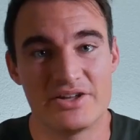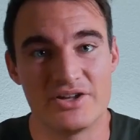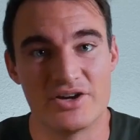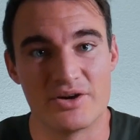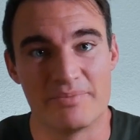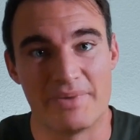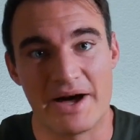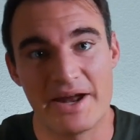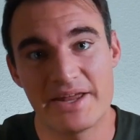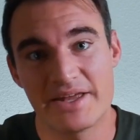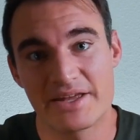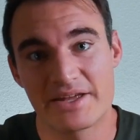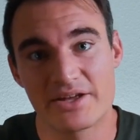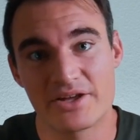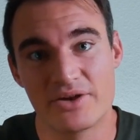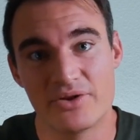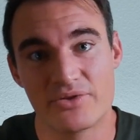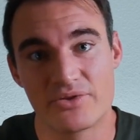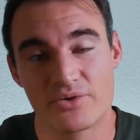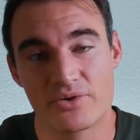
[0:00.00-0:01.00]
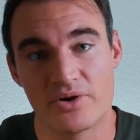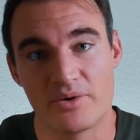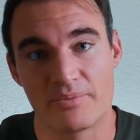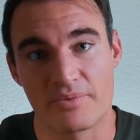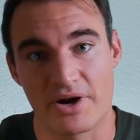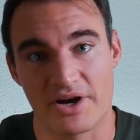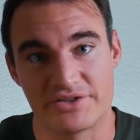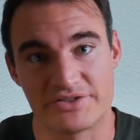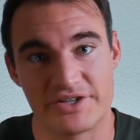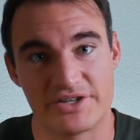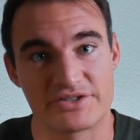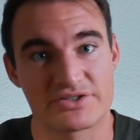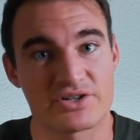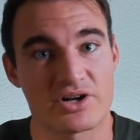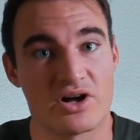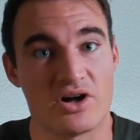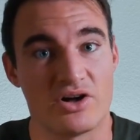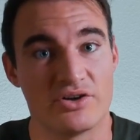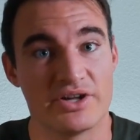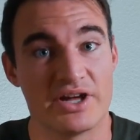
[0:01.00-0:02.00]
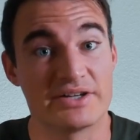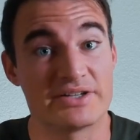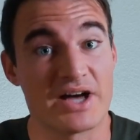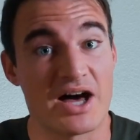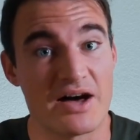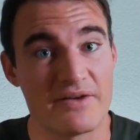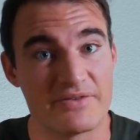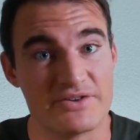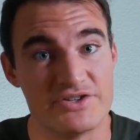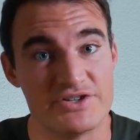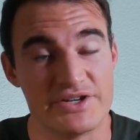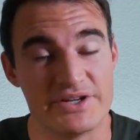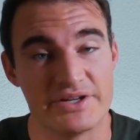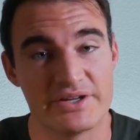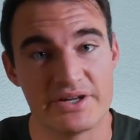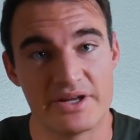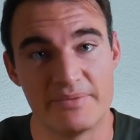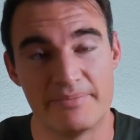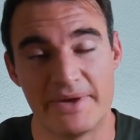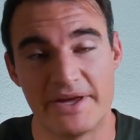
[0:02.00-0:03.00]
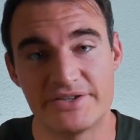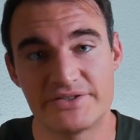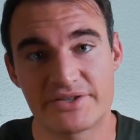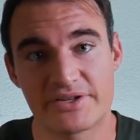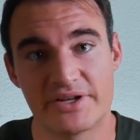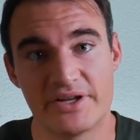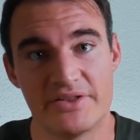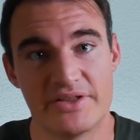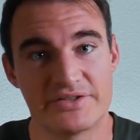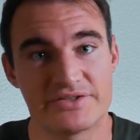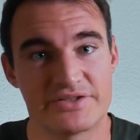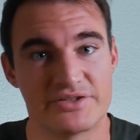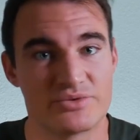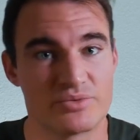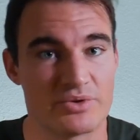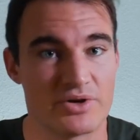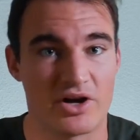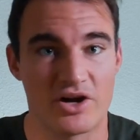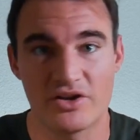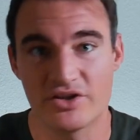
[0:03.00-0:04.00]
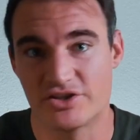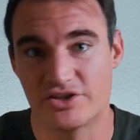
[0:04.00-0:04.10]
Your body can go through a process called autophagy. And basically this is when all the